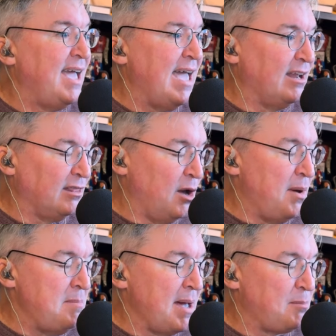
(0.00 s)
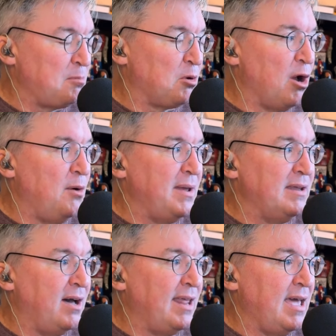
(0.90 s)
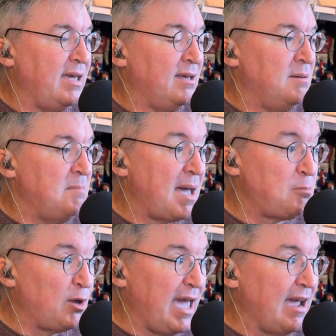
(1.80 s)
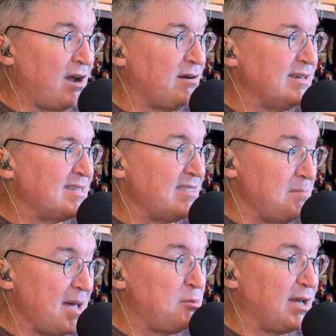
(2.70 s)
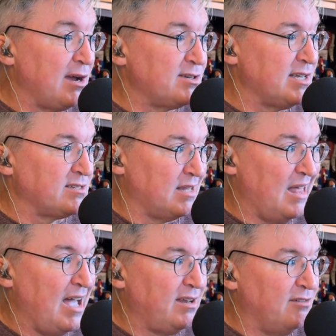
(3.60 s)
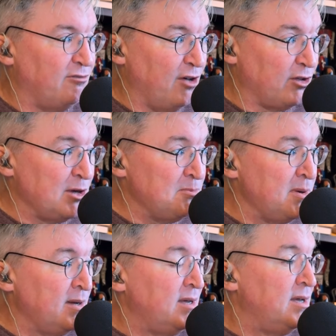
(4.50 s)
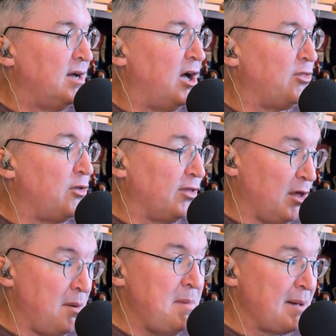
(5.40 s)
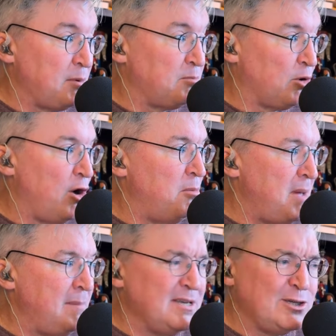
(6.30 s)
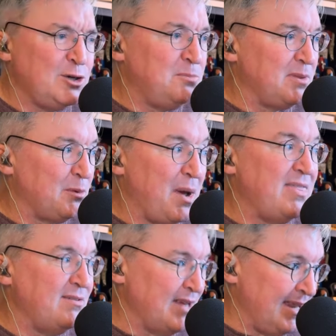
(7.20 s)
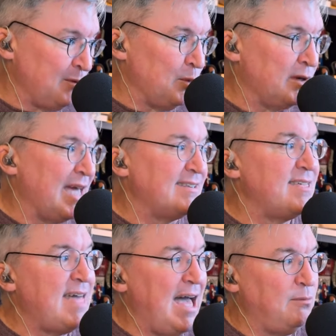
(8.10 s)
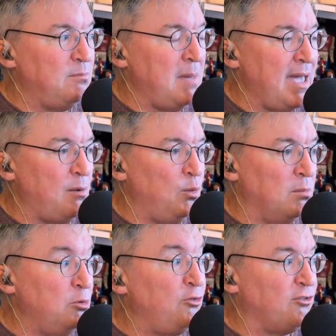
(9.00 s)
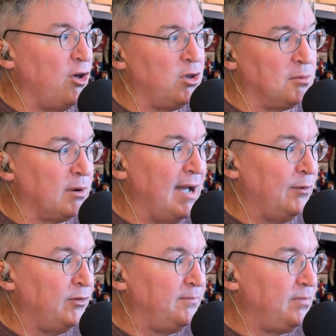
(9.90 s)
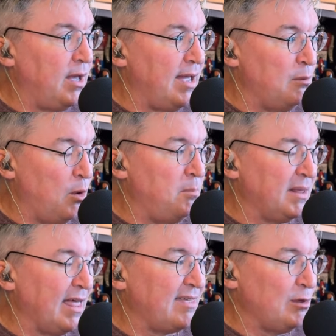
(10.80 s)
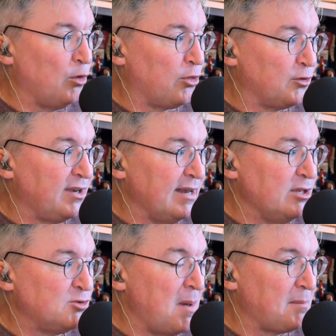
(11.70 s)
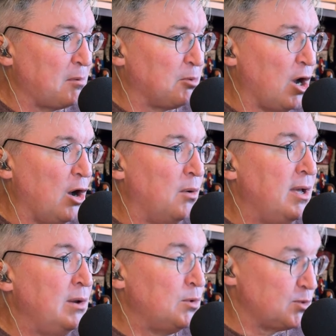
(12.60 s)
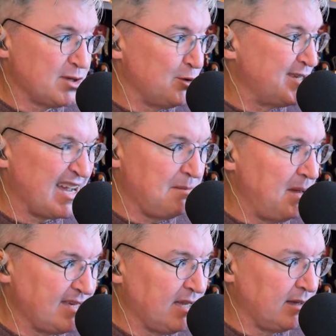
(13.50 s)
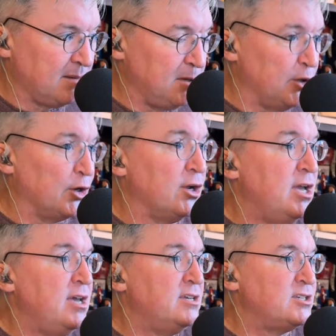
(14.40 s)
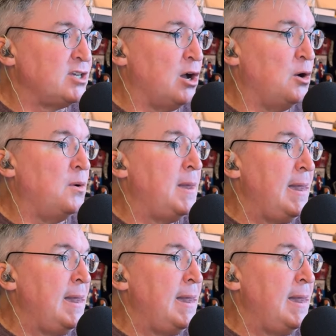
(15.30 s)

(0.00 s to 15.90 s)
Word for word: and a low-end macbook pro and not a macbook air is that the macbook air sells a lot of volume although the low-end macbook pro maybe too but the way they've done it and we'll get to that may will move the volume around and won't be like the old 13 inch MacBook Pro, which mm. was mm-hmm. their second best selling computer. So